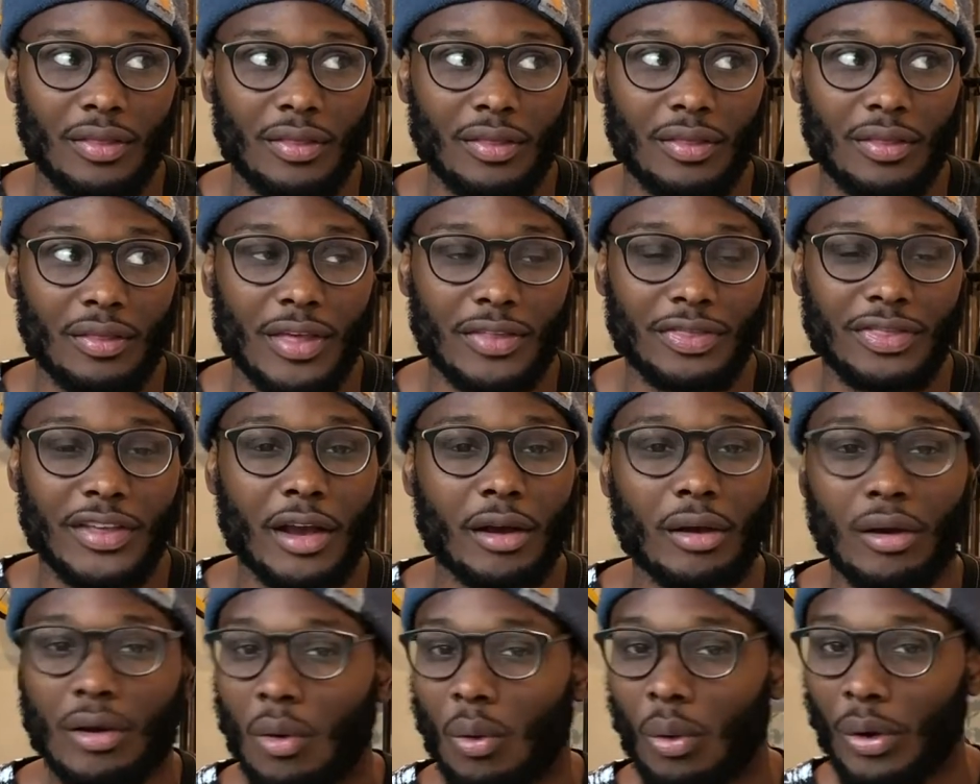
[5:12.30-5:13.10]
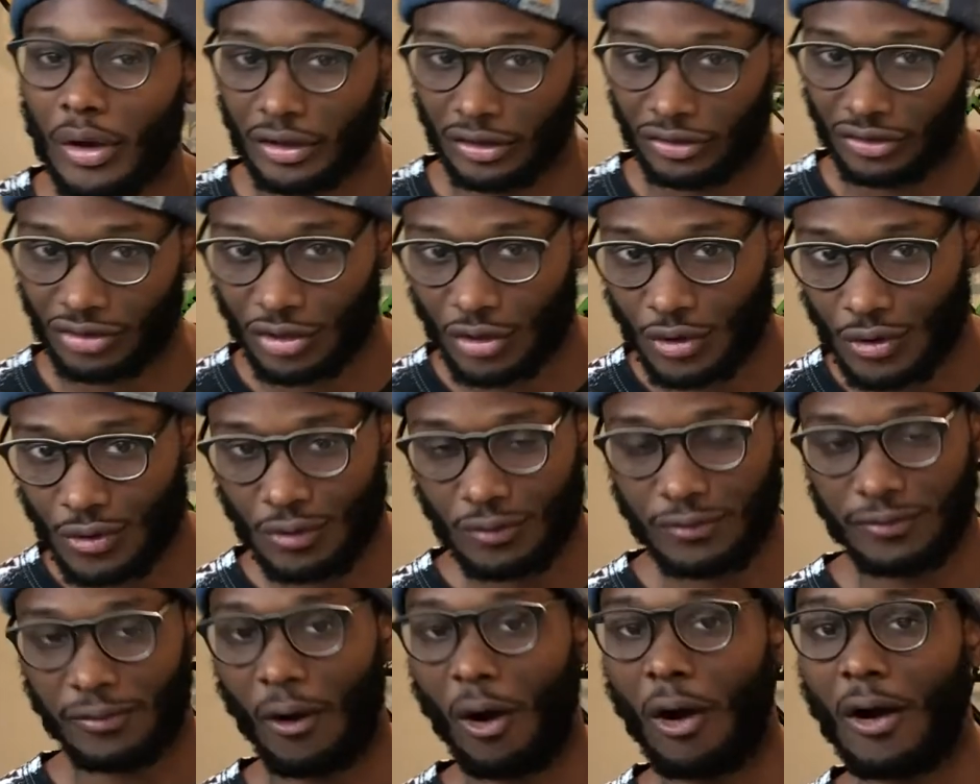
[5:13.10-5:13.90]
that they're going
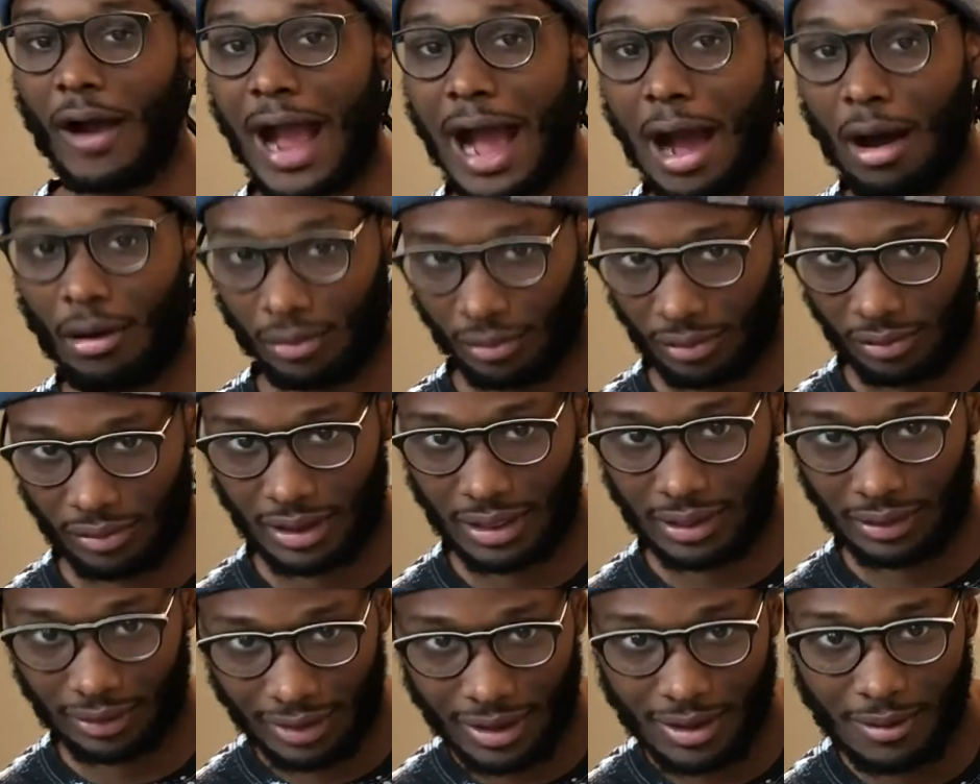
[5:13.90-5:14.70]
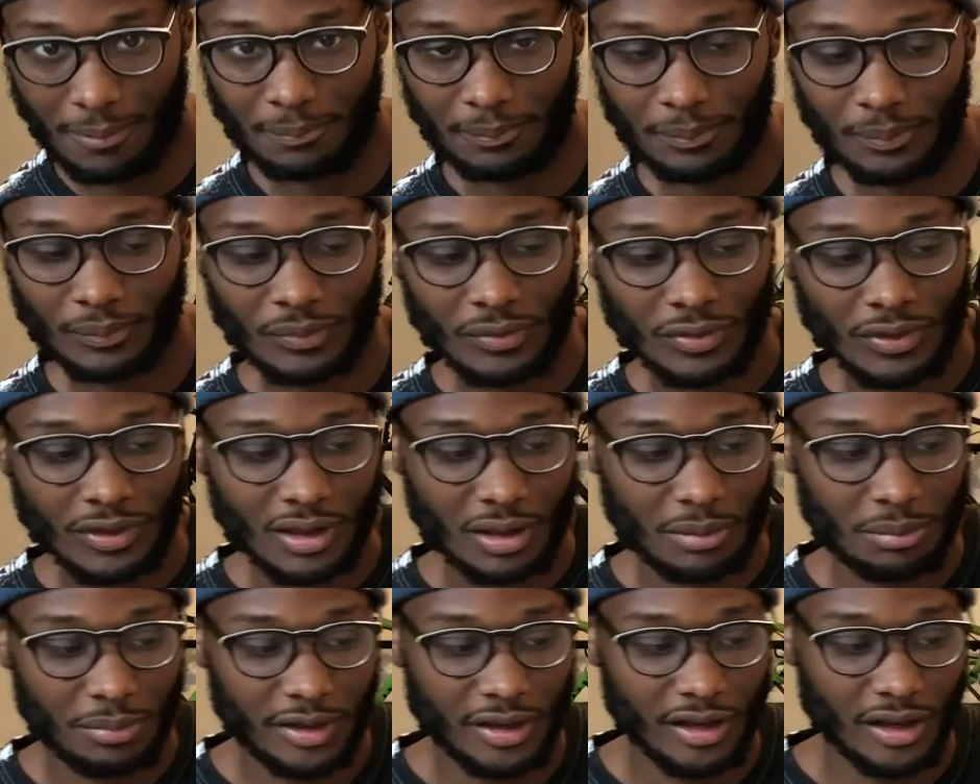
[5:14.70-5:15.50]
too far out on a limb,
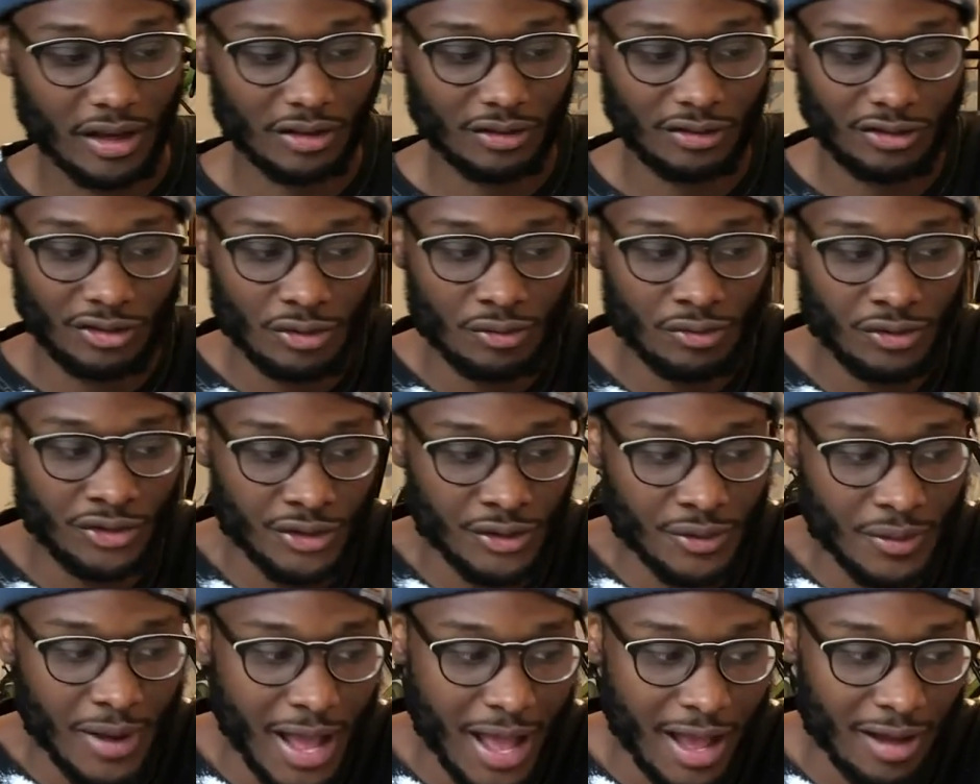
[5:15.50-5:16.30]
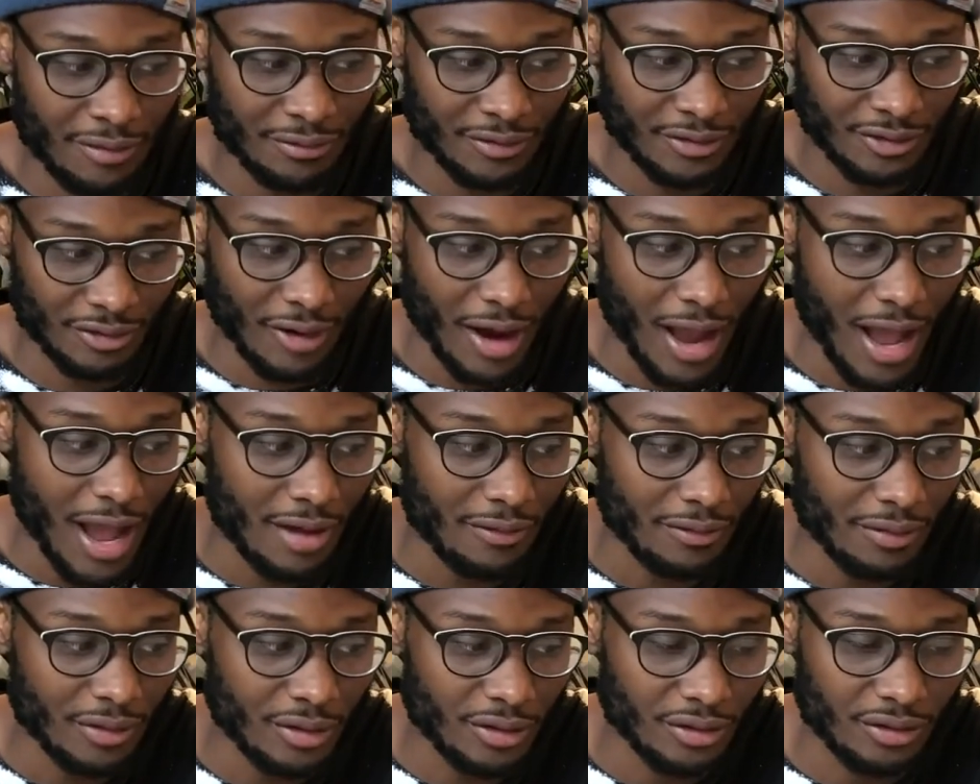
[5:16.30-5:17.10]
because you do have
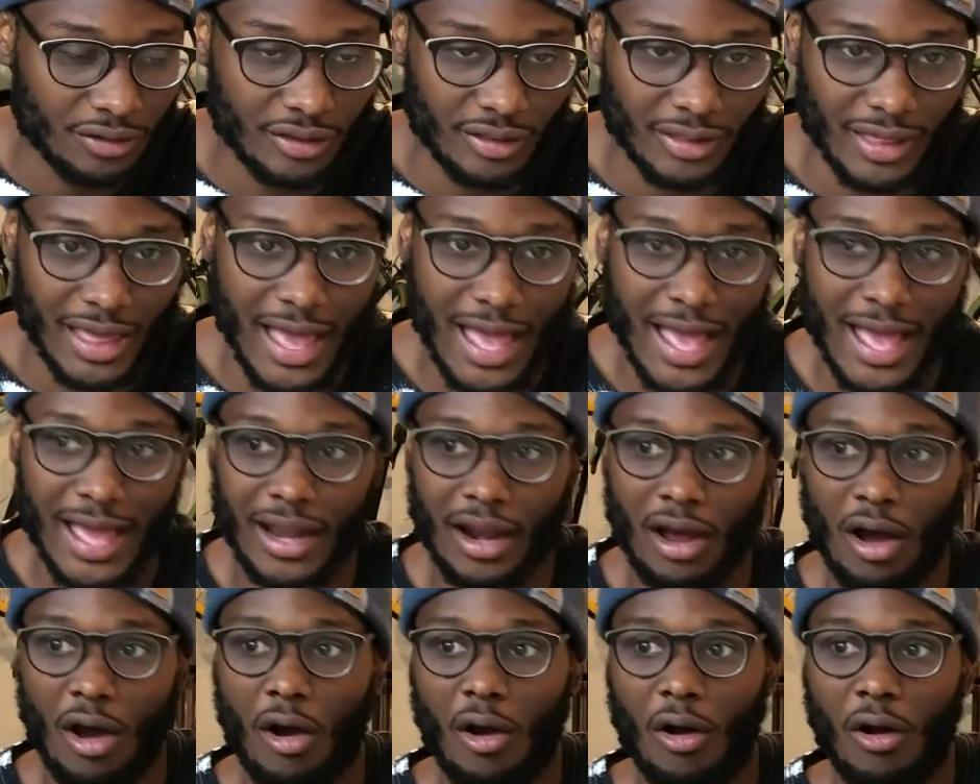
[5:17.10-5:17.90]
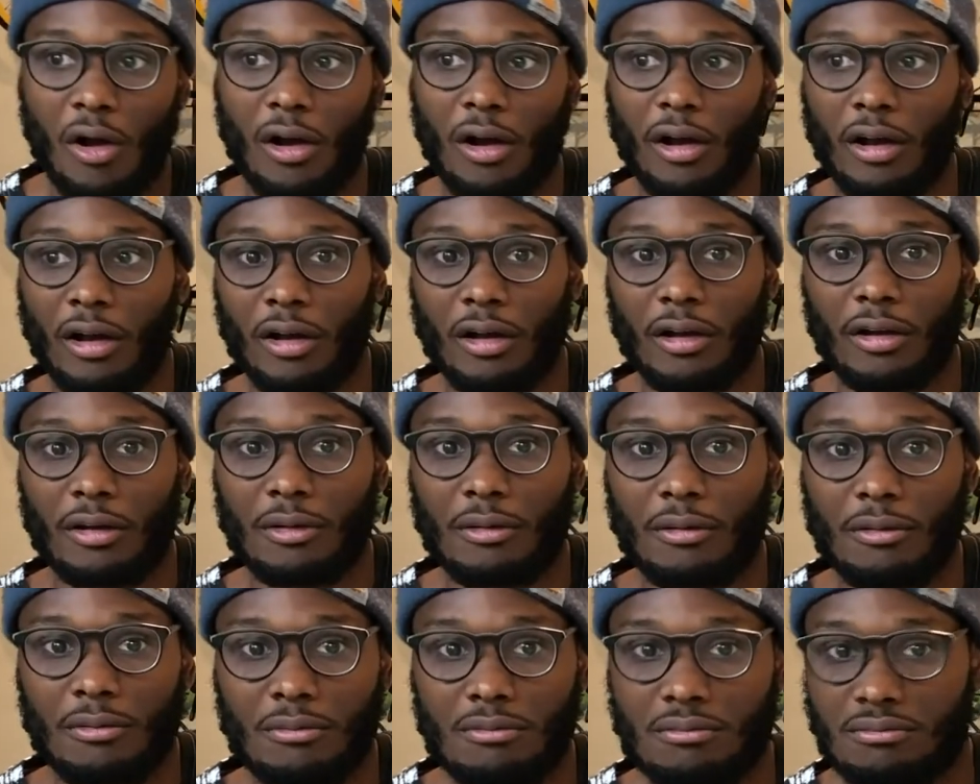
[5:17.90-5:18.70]
drivers that
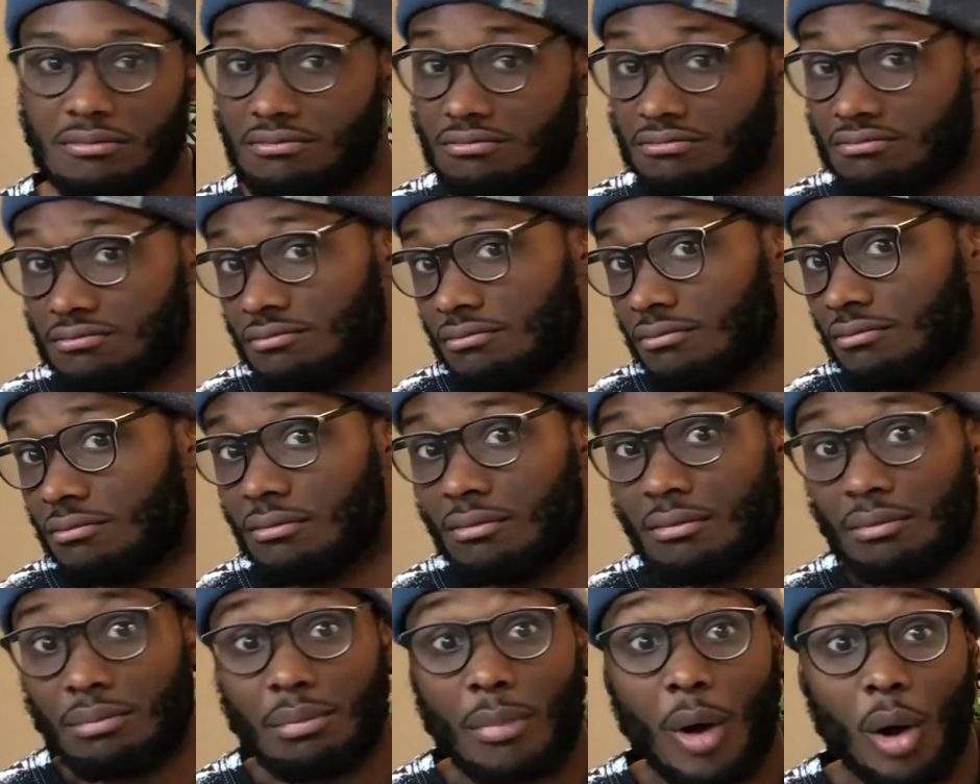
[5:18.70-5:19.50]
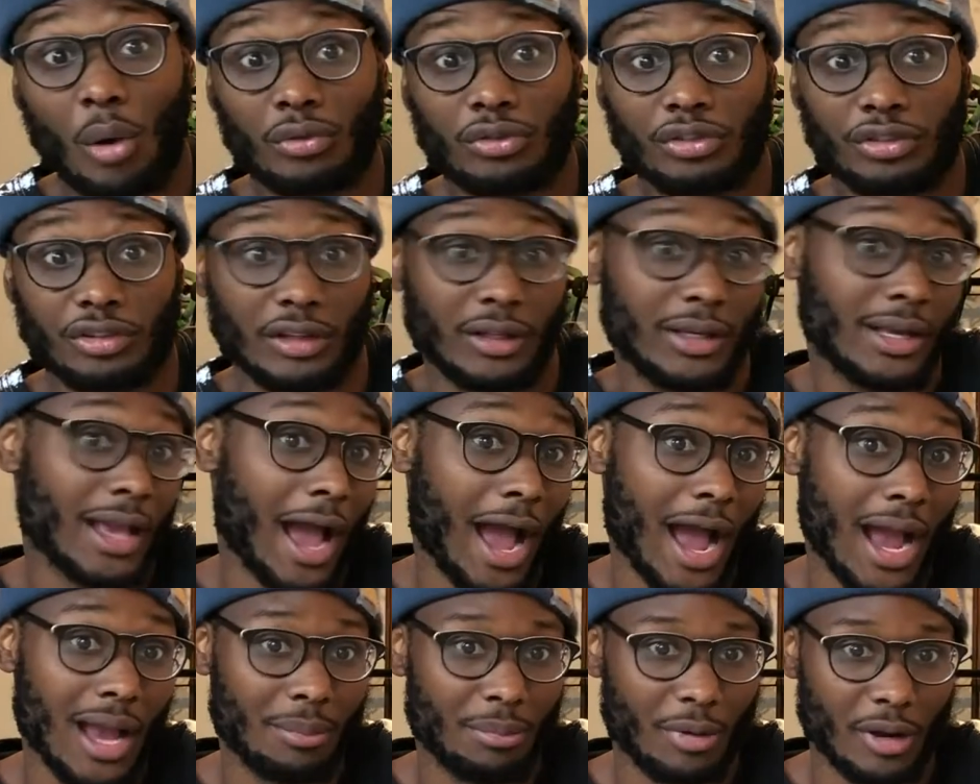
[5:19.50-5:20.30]
are mostly
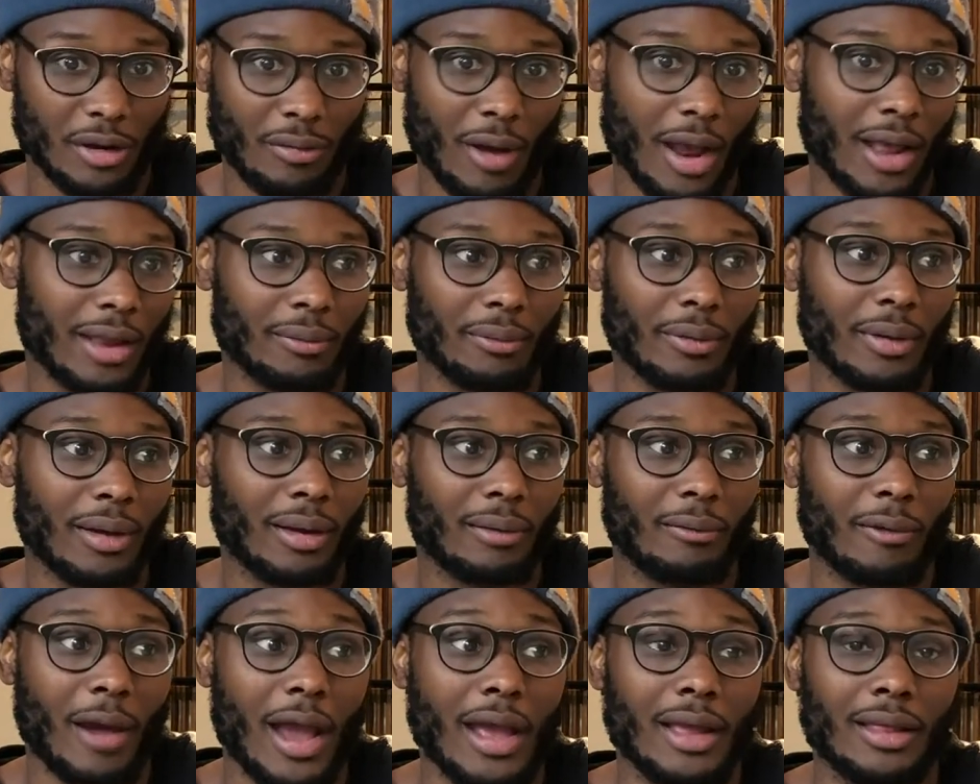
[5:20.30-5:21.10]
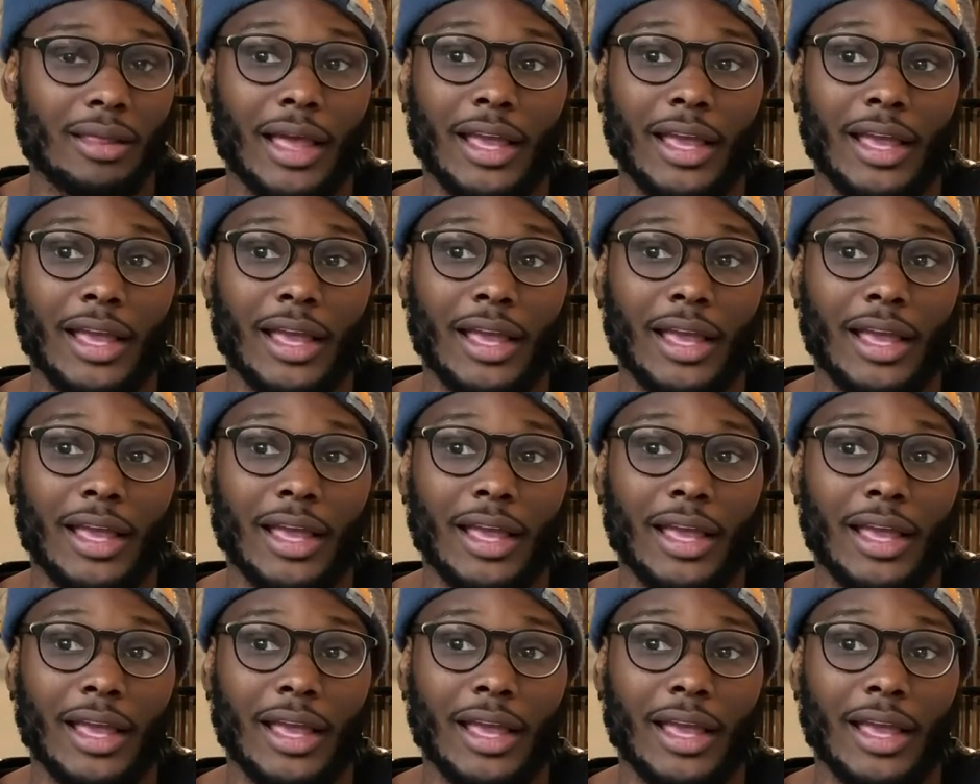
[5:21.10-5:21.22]
hybrid, right?